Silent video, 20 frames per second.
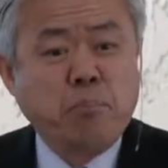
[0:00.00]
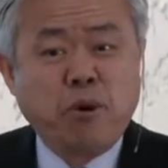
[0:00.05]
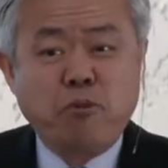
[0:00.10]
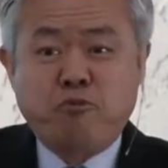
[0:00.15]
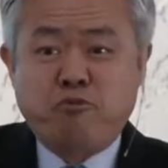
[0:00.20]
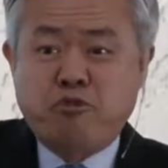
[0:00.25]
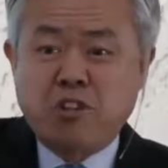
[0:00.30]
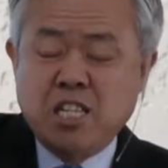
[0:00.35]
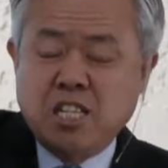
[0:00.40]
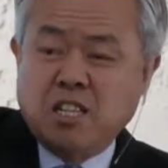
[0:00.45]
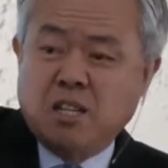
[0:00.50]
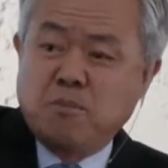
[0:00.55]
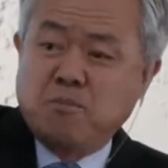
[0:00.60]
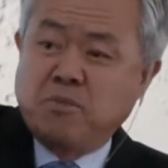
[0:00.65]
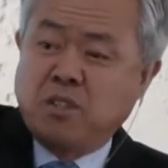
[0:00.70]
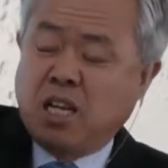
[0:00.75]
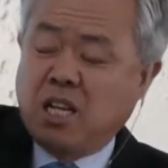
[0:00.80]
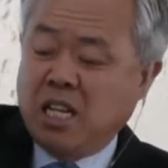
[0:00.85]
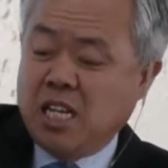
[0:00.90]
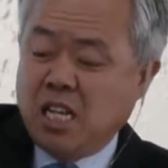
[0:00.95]
but
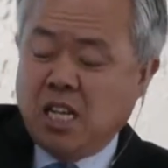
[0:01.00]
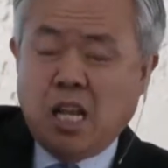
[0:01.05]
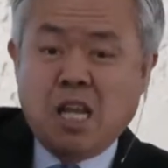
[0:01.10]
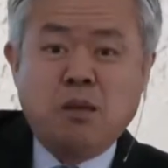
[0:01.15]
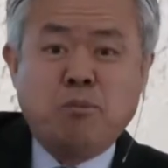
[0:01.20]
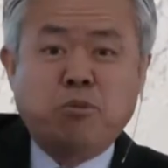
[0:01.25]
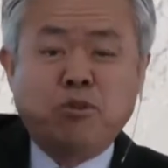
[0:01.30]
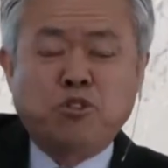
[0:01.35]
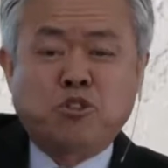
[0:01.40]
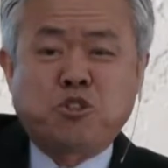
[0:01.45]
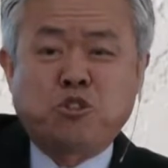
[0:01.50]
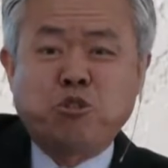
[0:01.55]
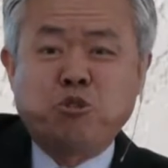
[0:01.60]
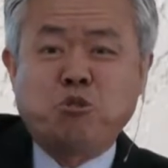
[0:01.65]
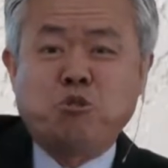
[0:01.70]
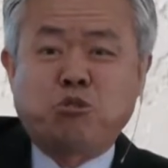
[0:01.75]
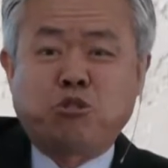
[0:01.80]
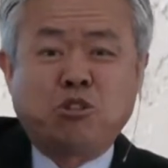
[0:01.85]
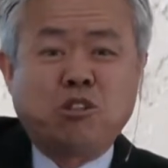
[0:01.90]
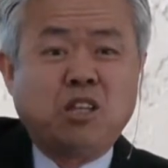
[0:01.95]
freedom that enables
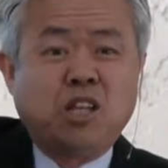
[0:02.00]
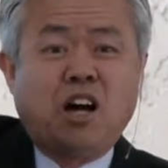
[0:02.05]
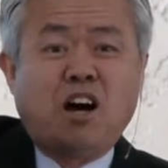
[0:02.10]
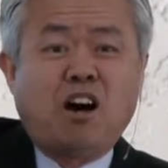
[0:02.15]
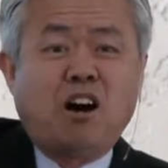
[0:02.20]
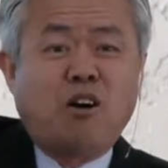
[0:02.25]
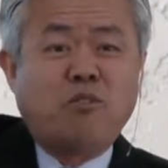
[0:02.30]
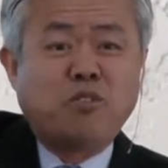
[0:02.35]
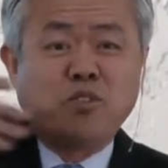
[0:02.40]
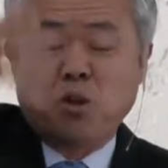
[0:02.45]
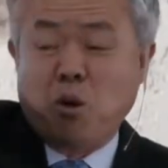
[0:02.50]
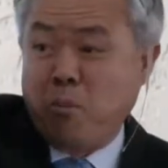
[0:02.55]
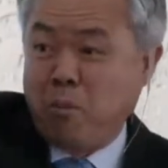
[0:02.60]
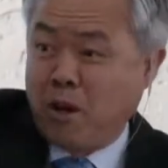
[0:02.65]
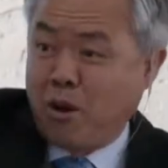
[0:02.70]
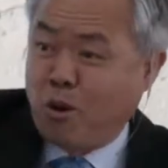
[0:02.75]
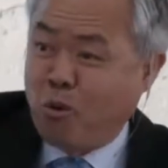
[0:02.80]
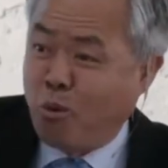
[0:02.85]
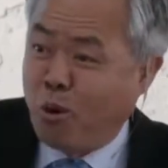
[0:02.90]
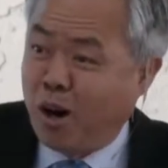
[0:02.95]
you to love no
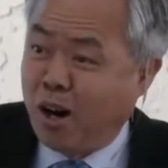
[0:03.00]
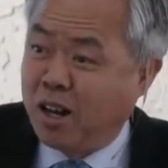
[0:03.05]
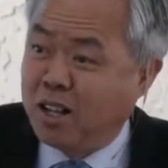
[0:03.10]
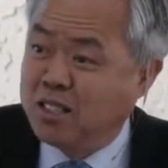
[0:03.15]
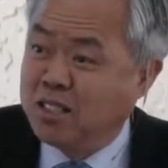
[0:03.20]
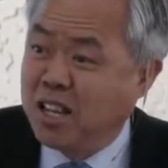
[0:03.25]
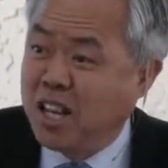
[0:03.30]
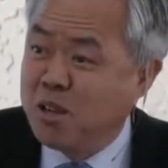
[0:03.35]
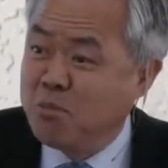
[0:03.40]
matter what.